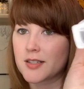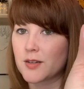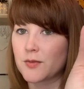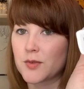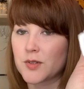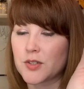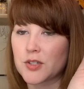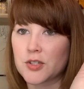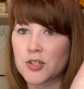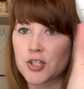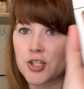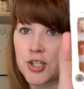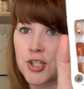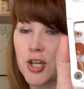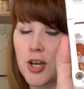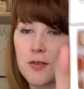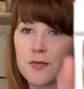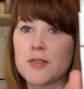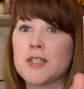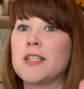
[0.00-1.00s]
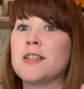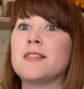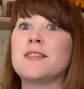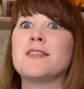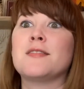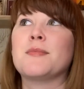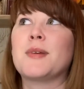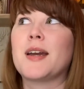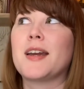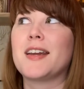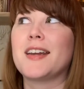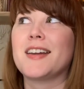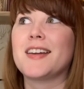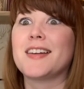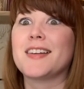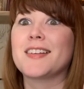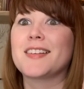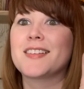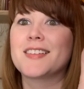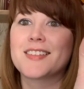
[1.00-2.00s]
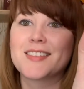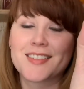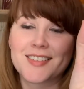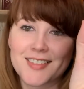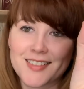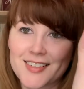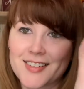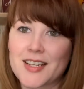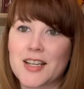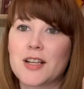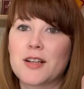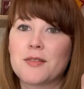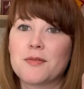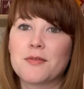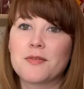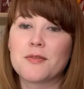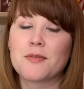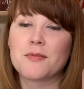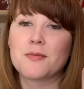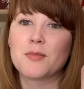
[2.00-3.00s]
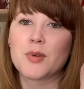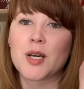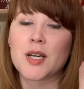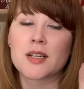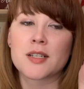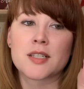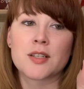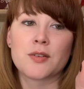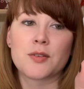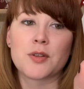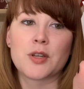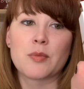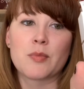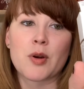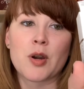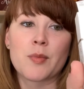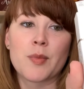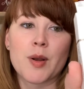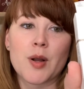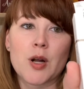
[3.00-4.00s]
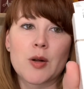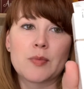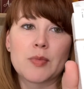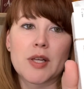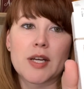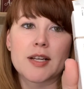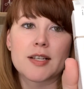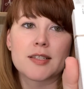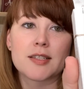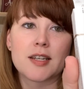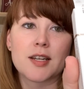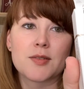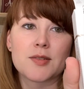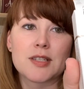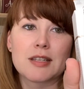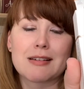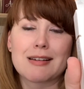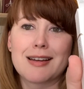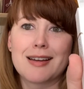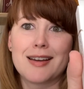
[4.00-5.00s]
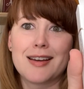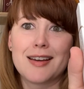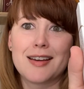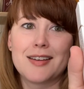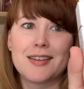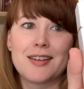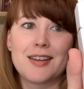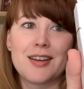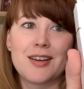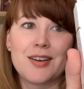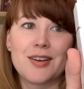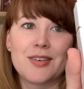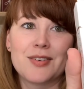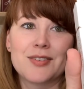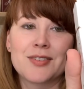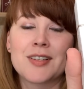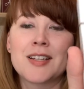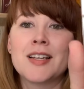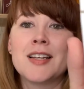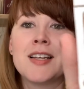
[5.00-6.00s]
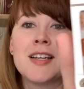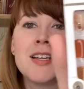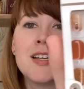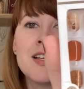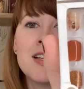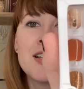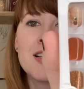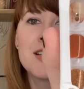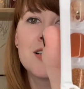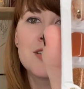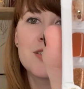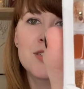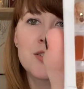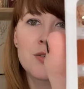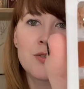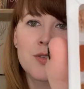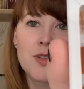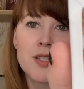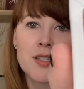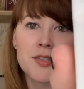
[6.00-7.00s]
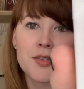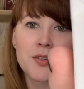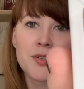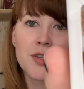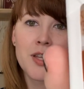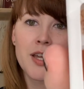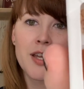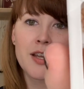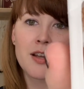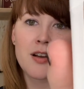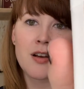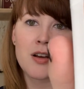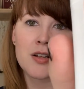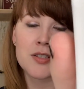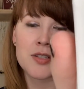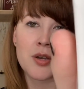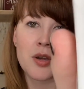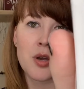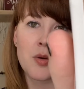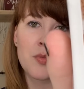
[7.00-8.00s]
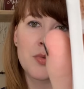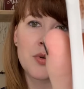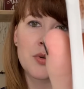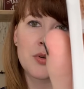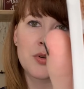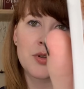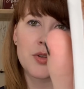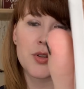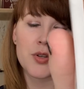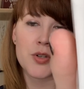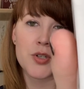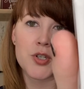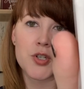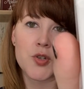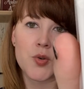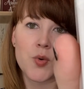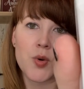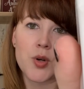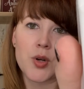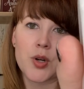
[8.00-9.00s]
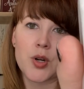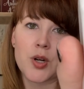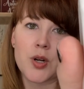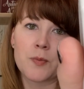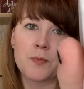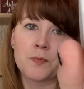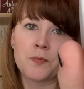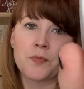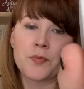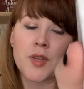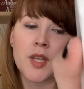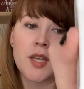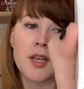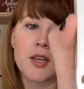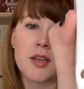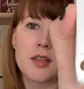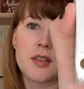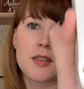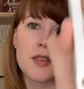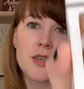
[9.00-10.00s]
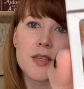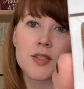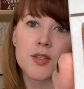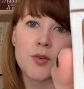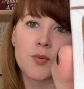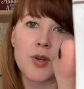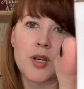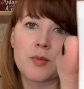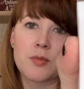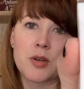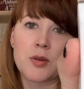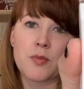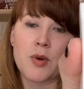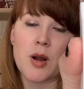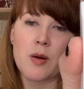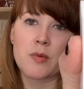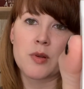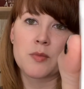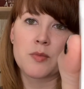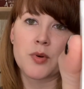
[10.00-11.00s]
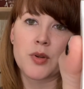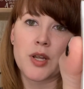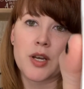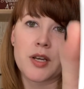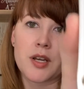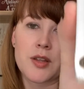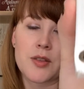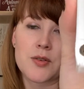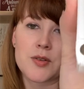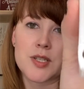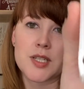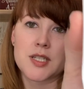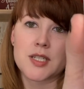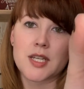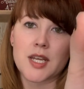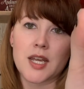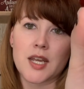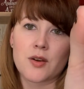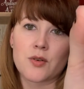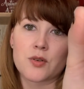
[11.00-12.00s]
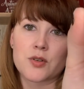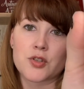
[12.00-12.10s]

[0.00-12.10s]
It was just shoved into my box here at the apartment complex, and I was like, ah, no. So these are like autumnal. They're shorter. These are what I'm going to probably put on either today or